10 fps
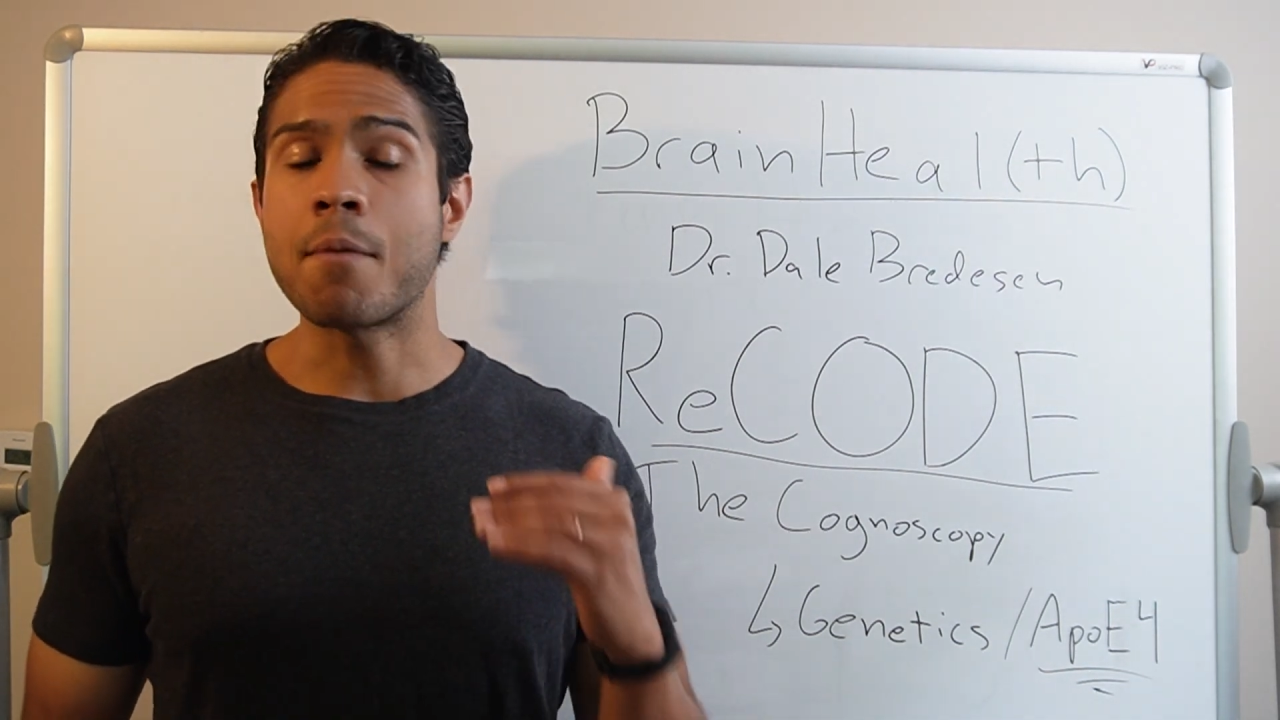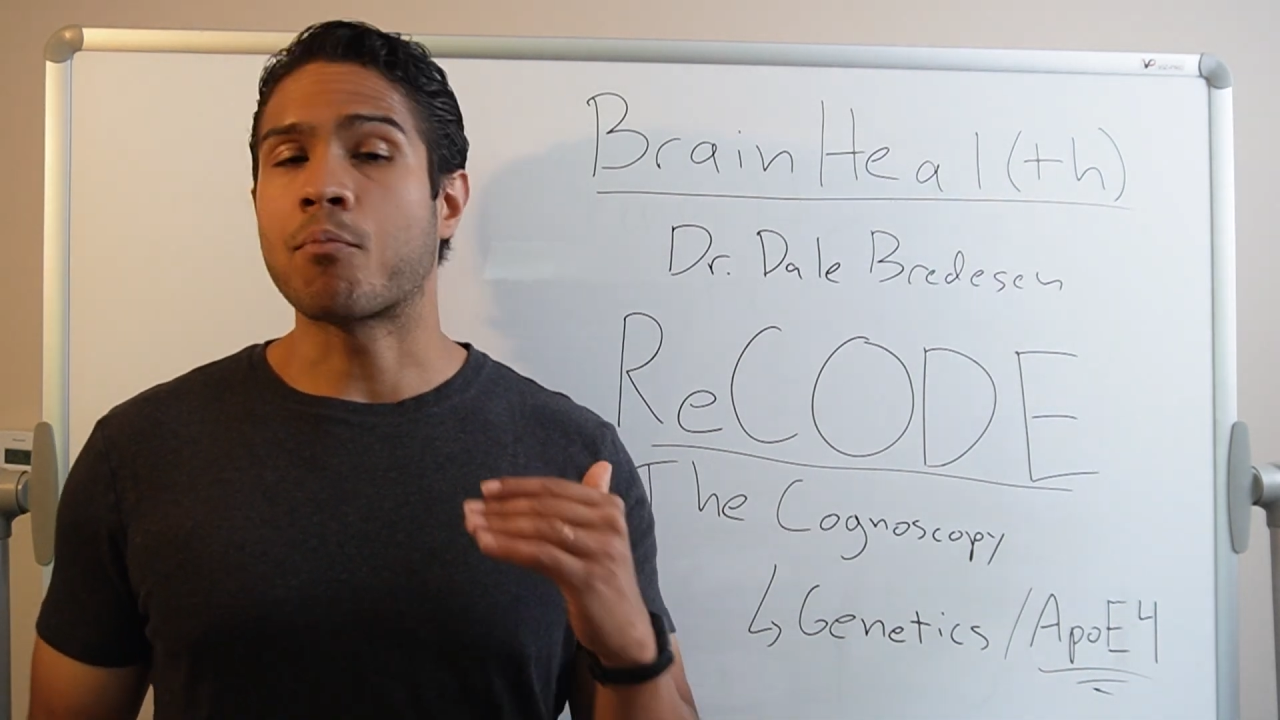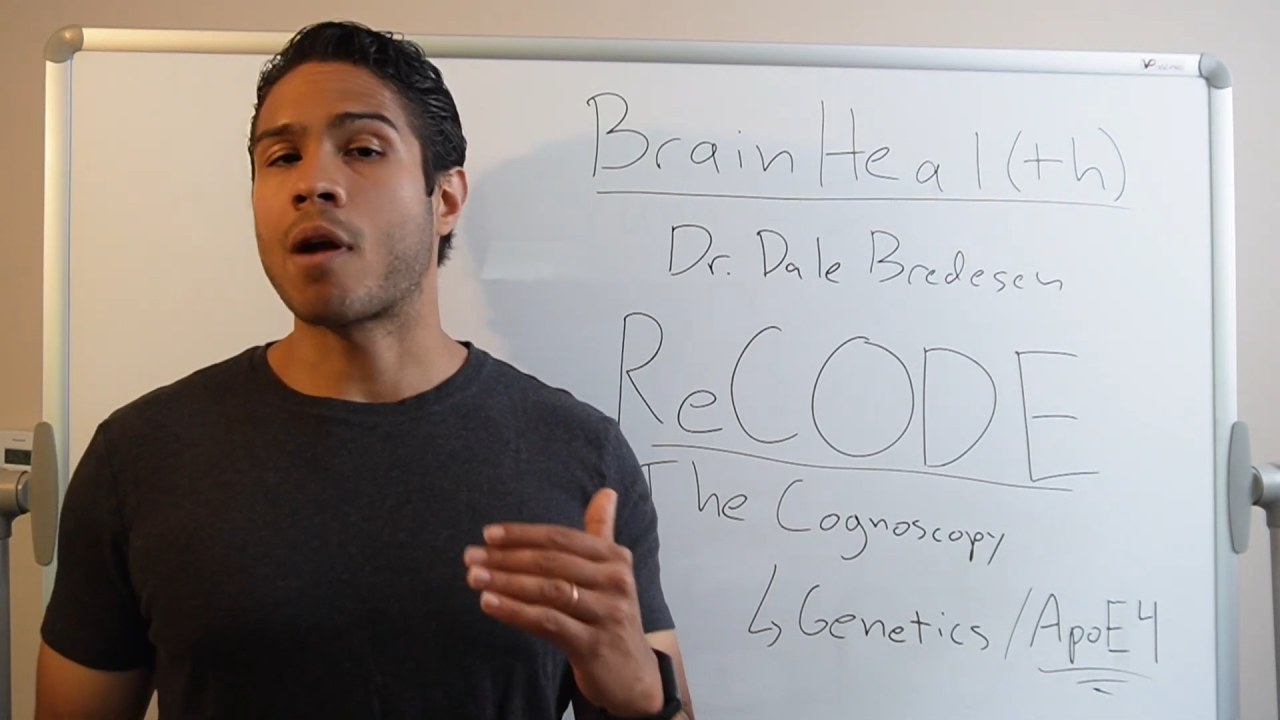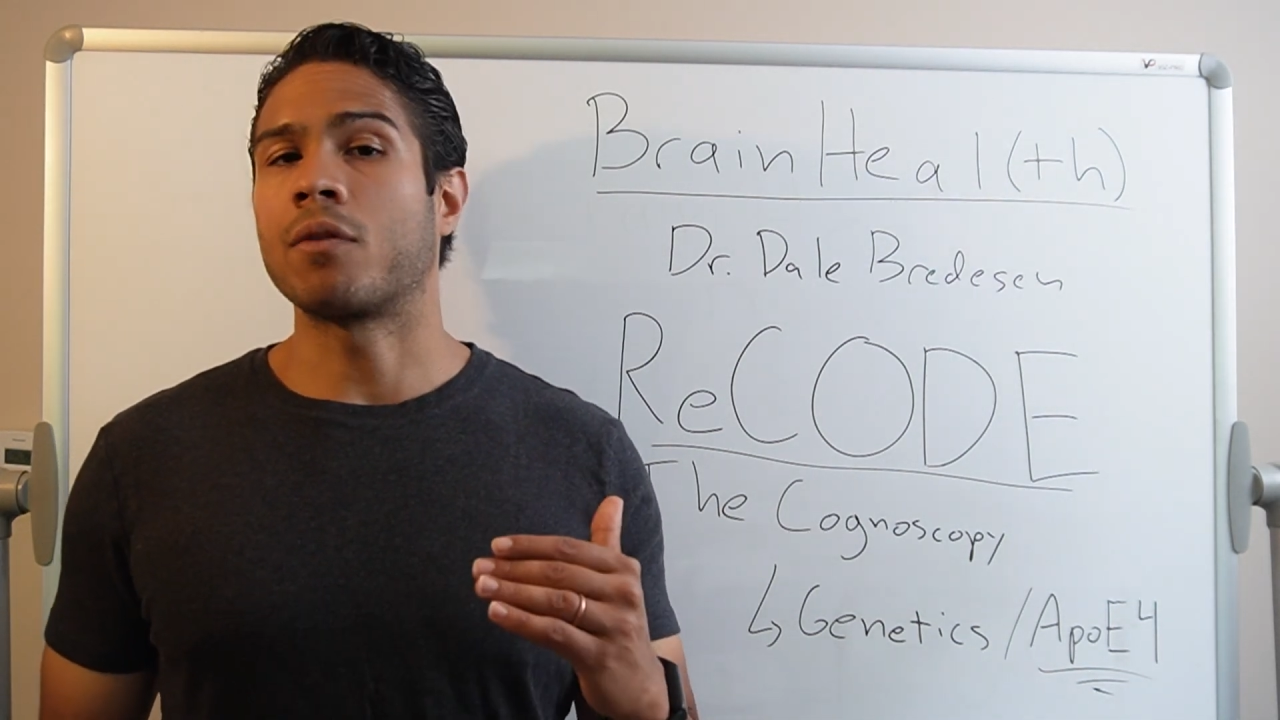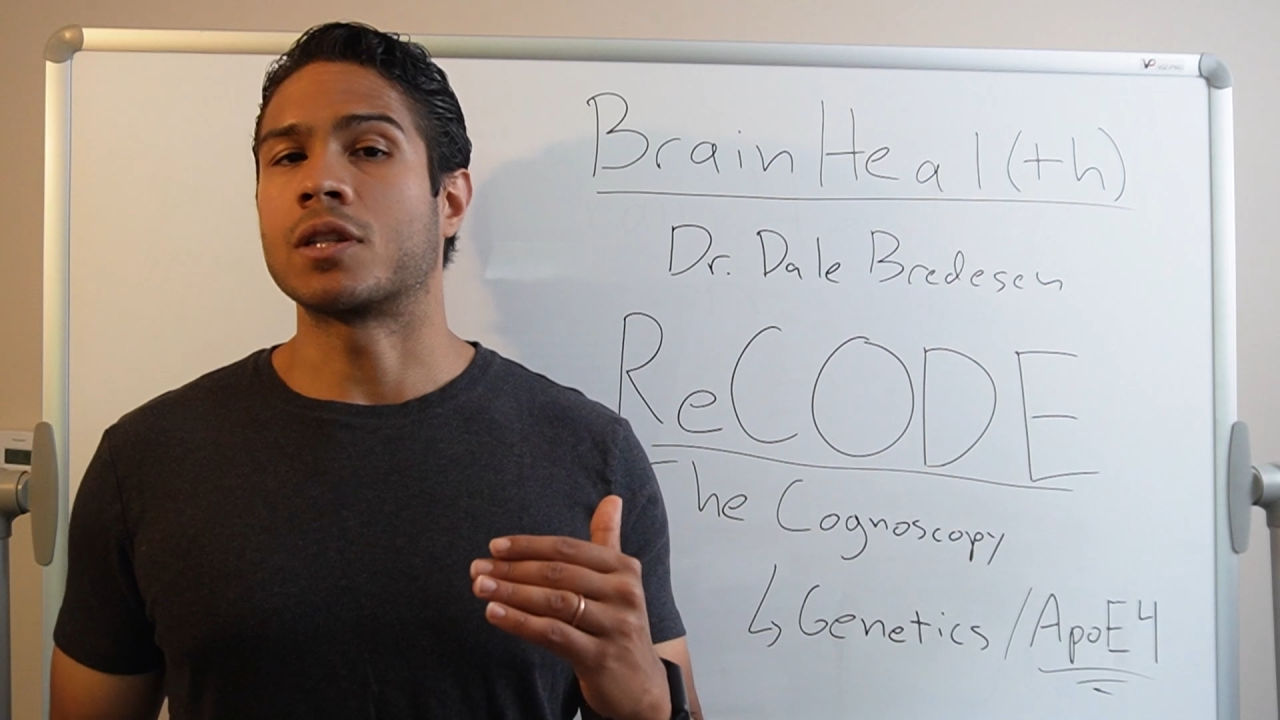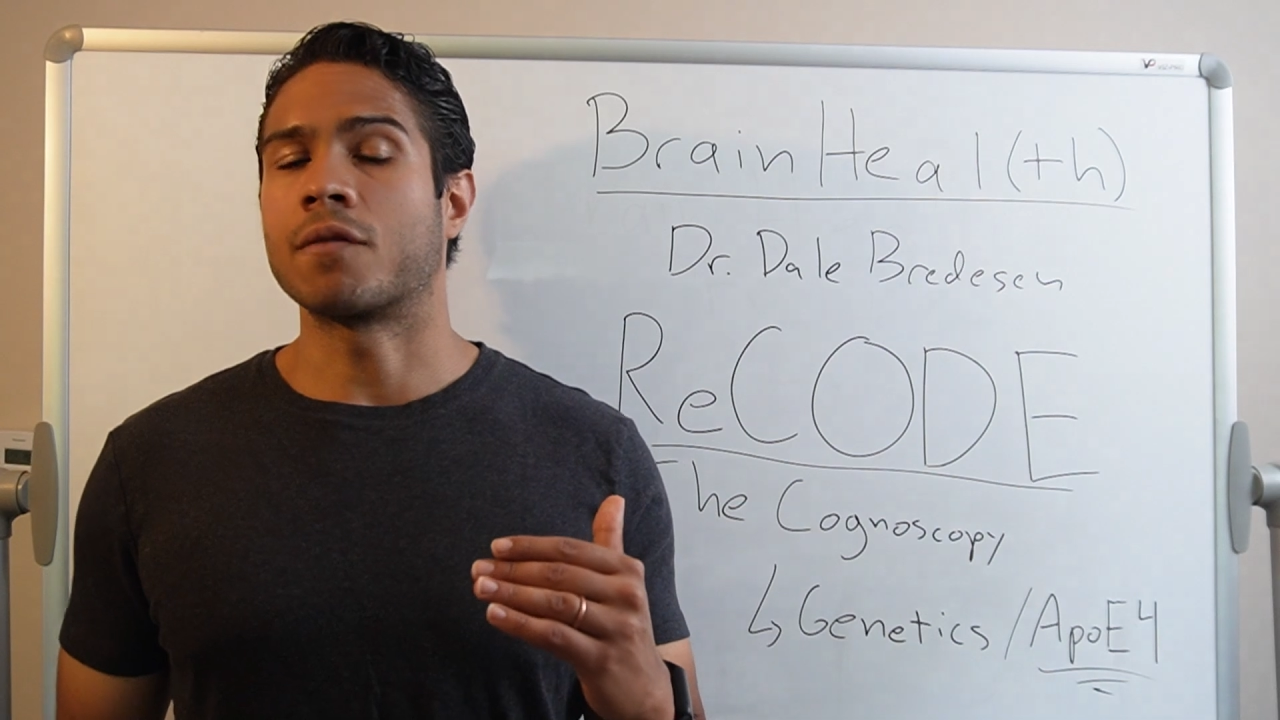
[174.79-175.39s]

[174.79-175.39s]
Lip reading: prevalence